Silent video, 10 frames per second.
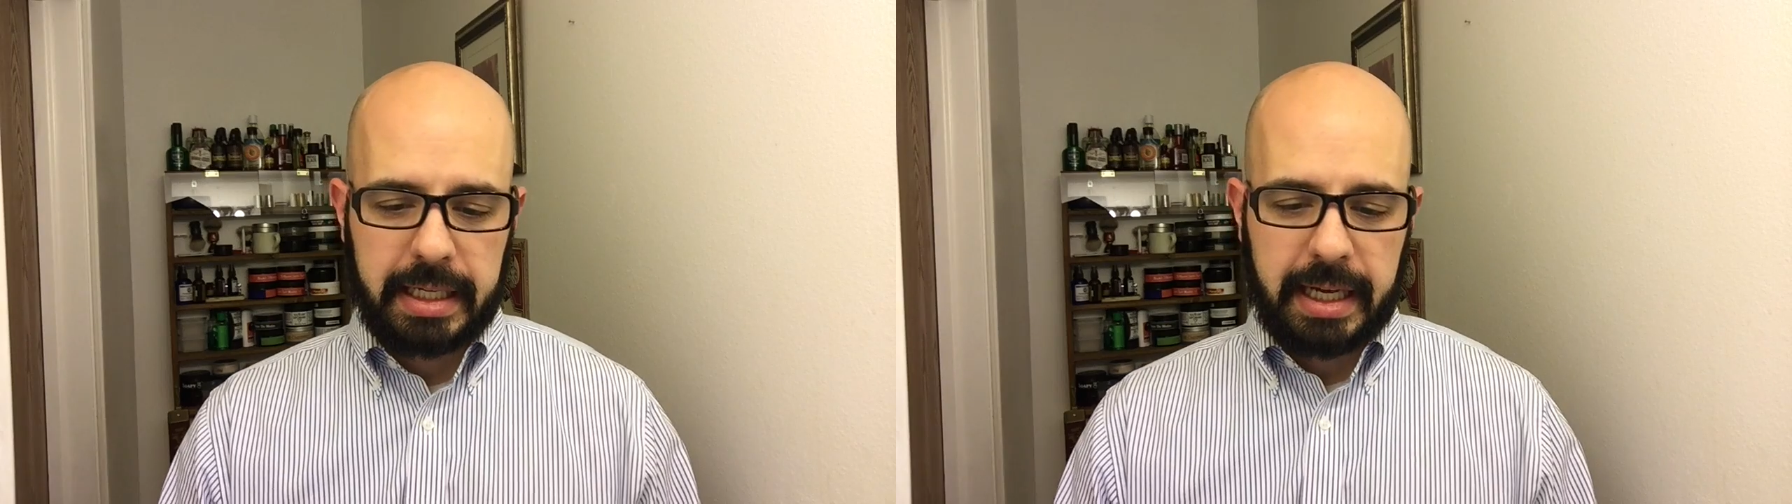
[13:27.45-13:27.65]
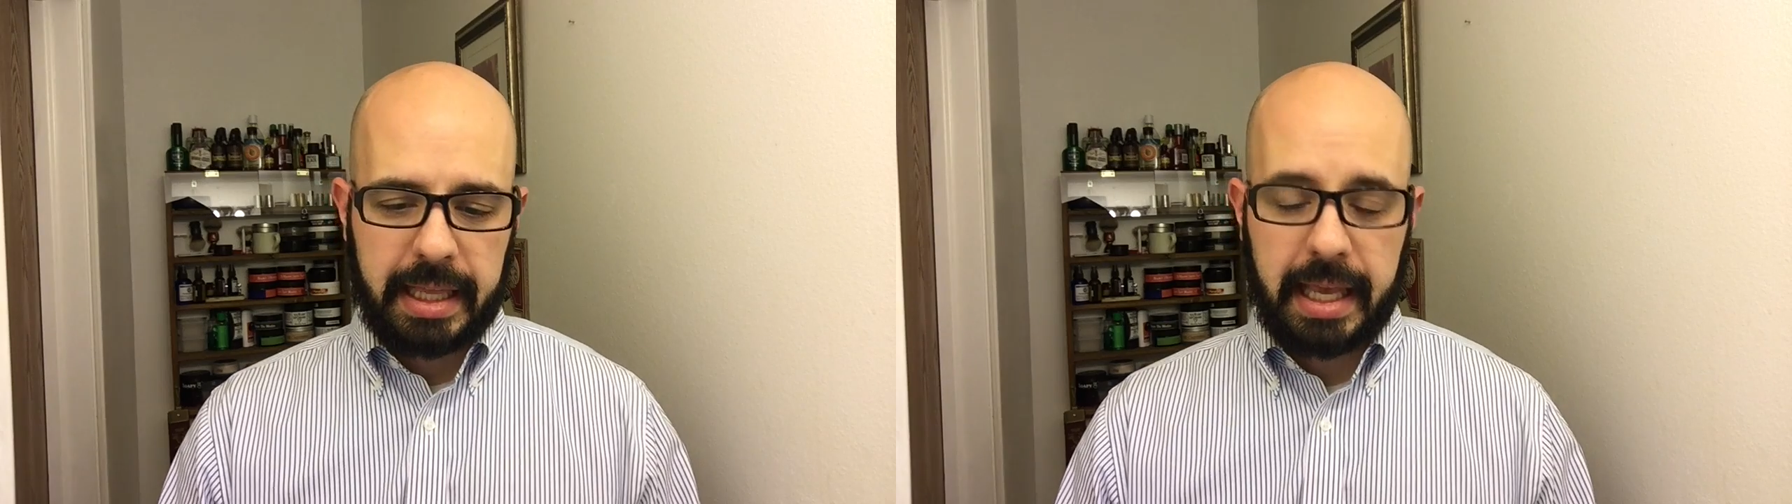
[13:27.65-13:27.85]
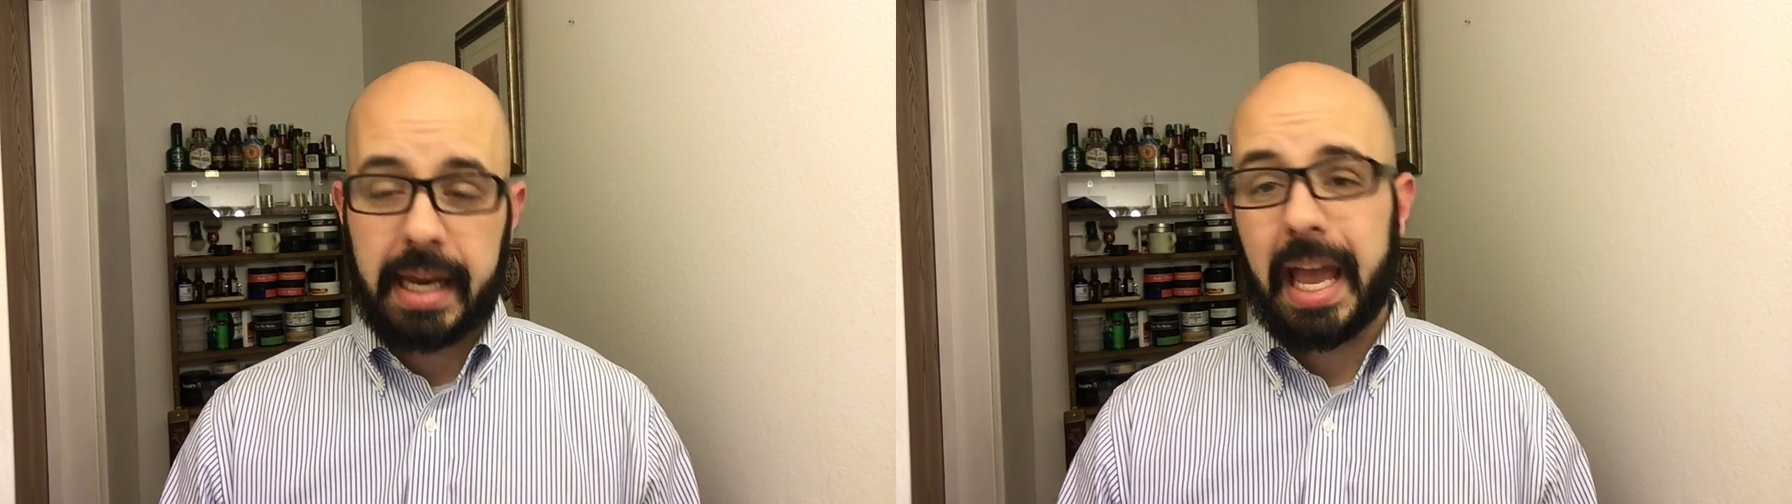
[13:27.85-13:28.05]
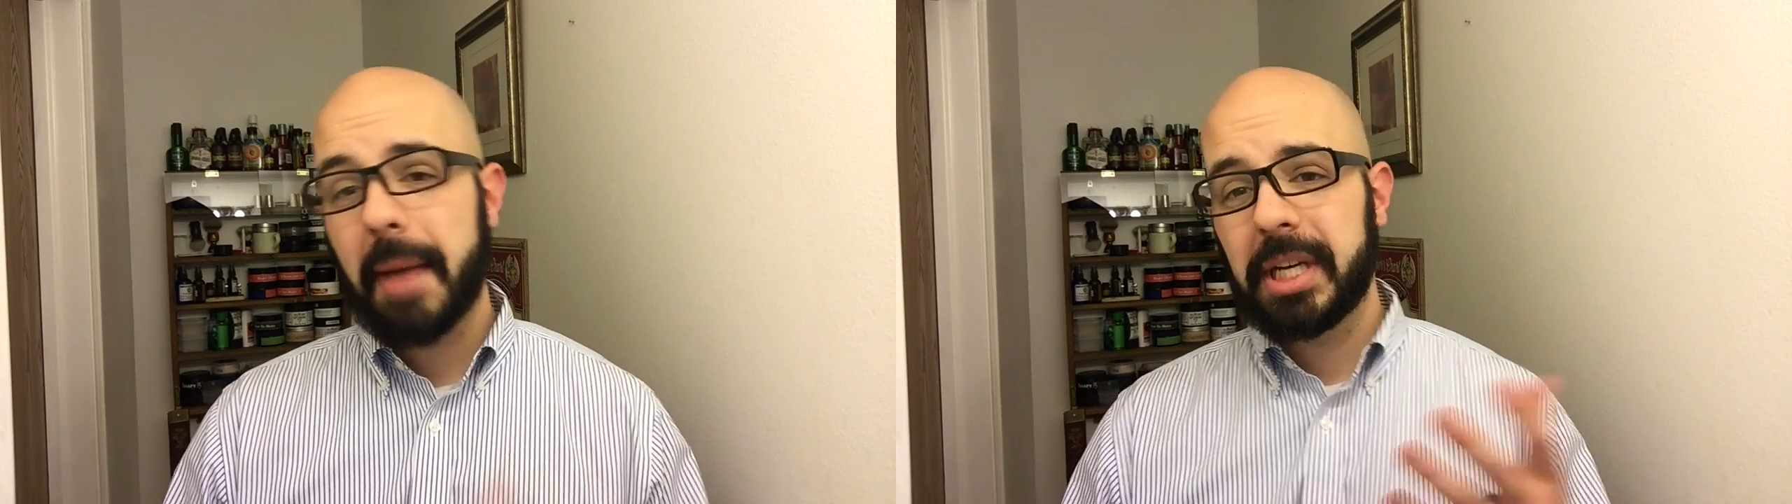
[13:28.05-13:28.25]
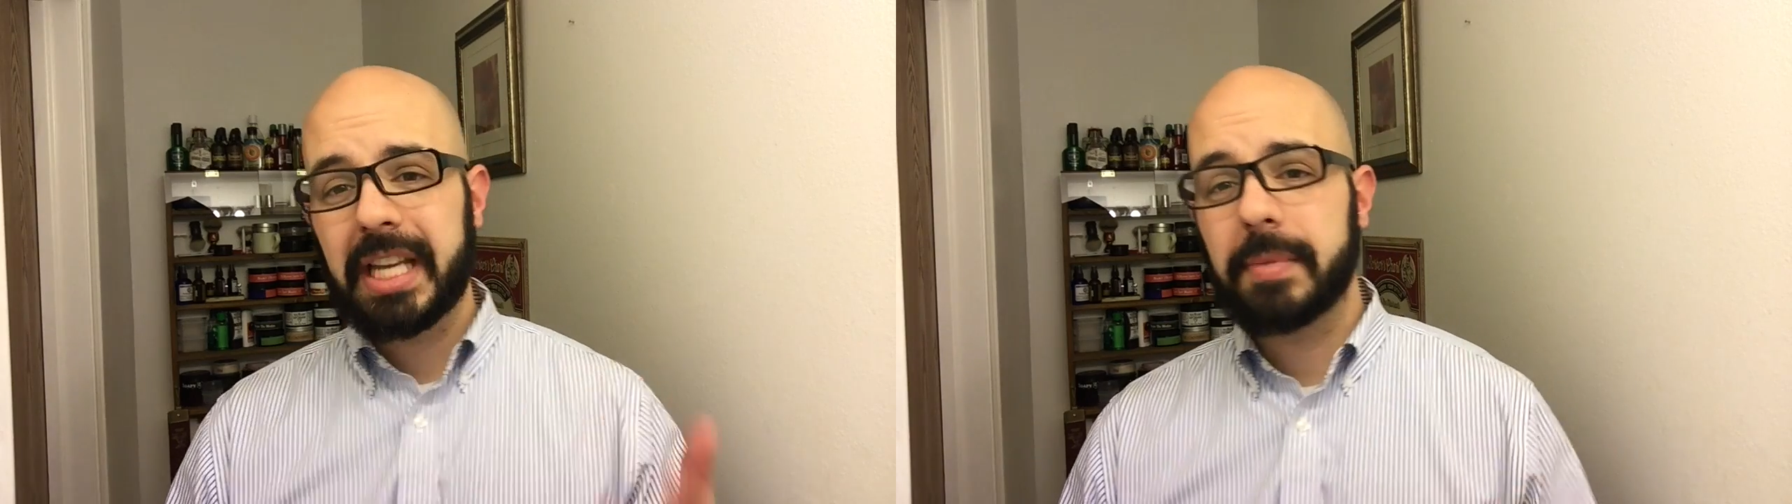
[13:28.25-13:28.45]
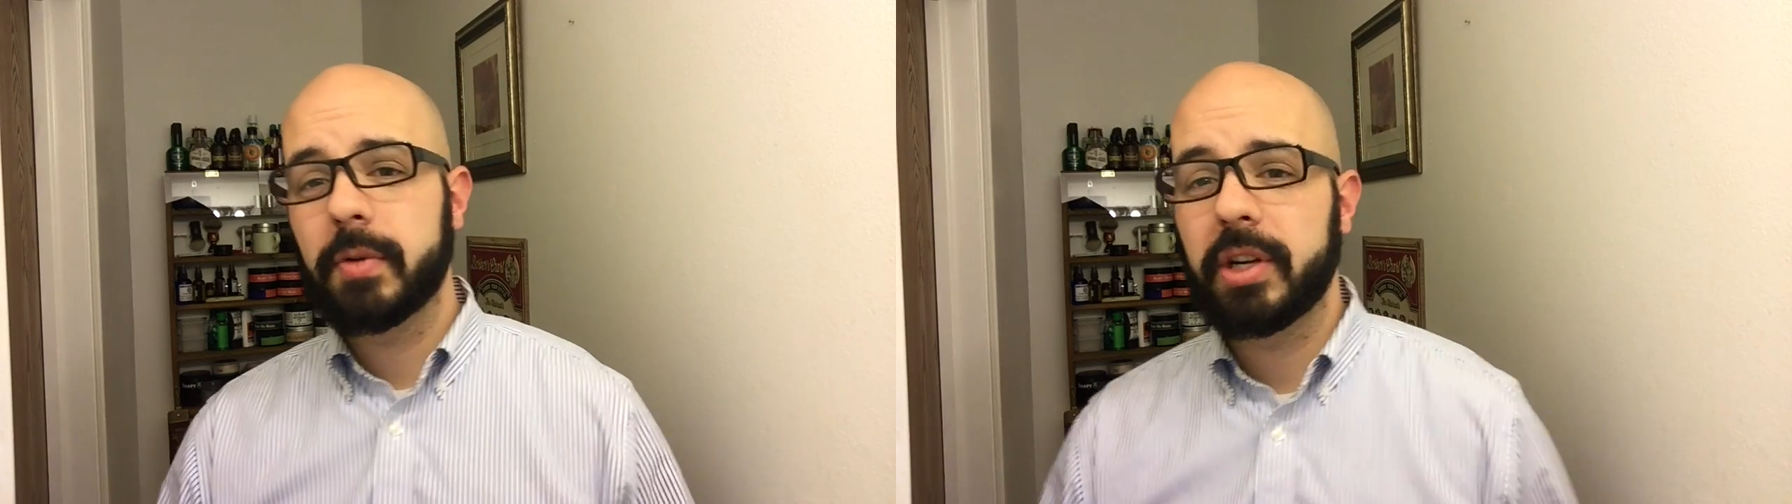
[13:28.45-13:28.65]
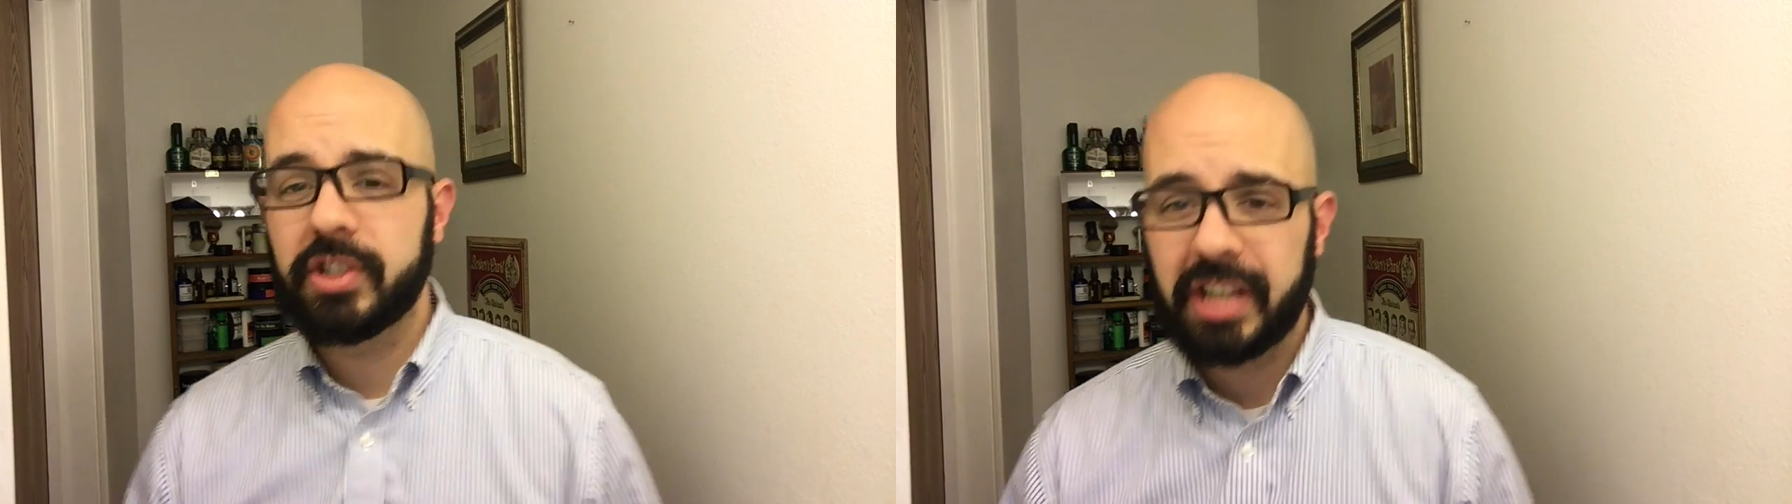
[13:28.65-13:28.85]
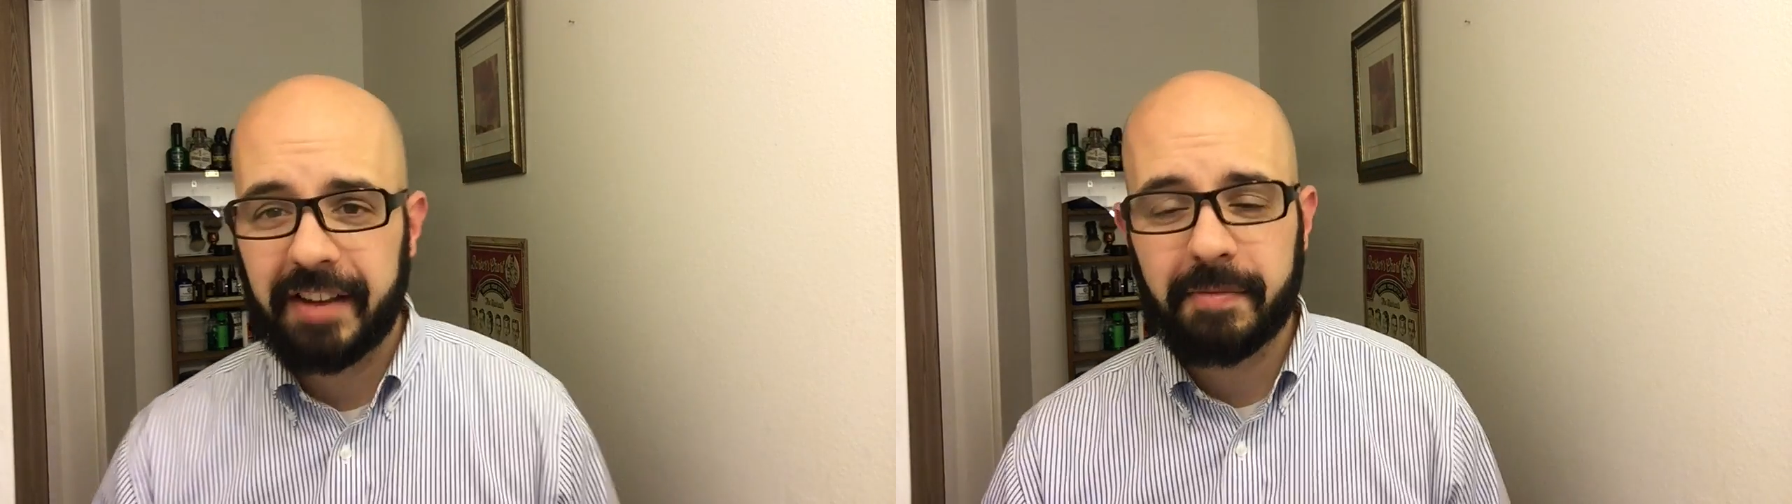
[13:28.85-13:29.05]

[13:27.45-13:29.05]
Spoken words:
And then, how many times do I shave